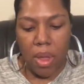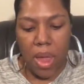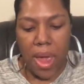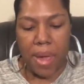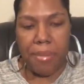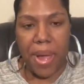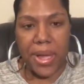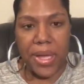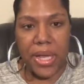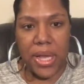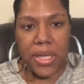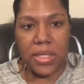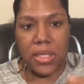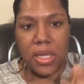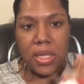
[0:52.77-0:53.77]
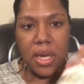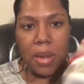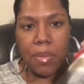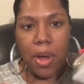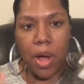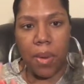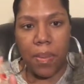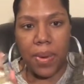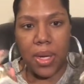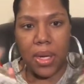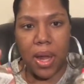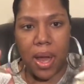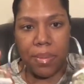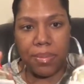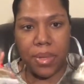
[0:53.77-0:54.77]
And my kids ended up opening
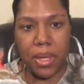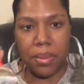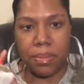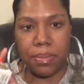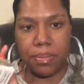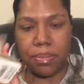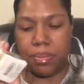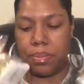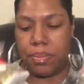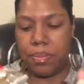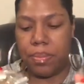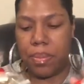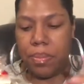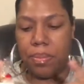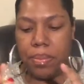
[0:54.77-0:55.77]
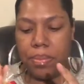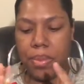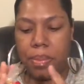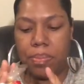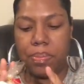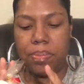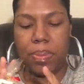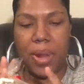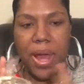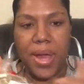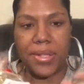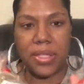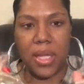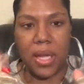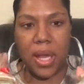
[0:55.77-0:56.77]
up the
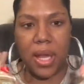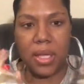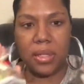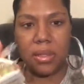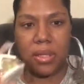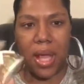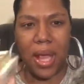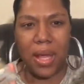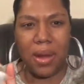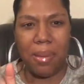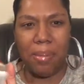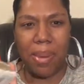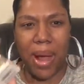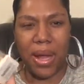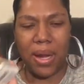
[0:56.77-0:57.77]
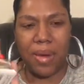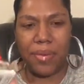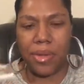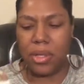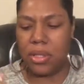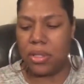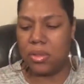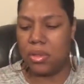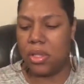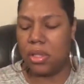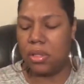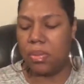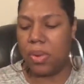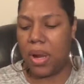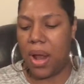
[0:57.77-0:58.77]
plastic and taking a bite of the little
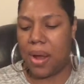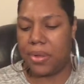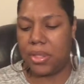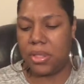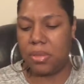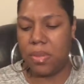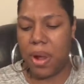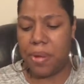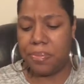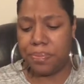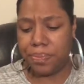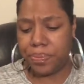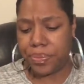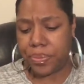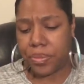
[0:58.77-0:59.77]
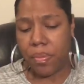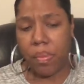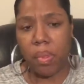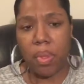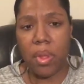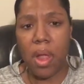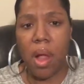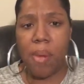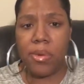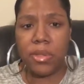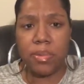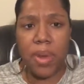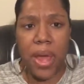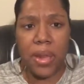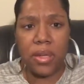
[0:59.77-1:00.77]
gingerbread houses, but I was
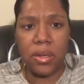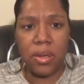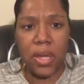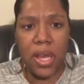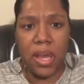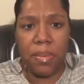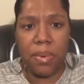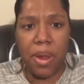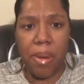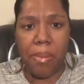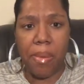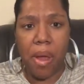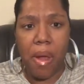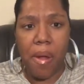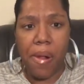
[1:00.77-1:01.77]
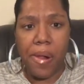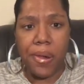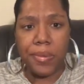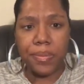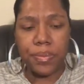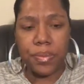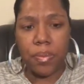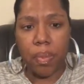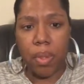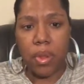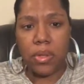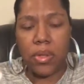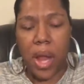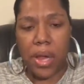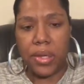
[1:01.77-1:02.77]
planning on keeping them
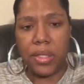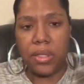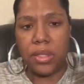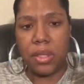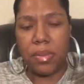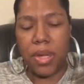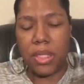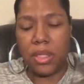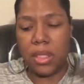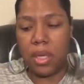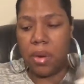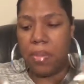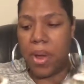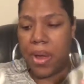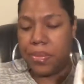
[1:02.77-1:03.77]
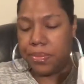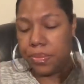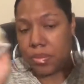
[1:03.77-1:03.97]
so I could use them this year. But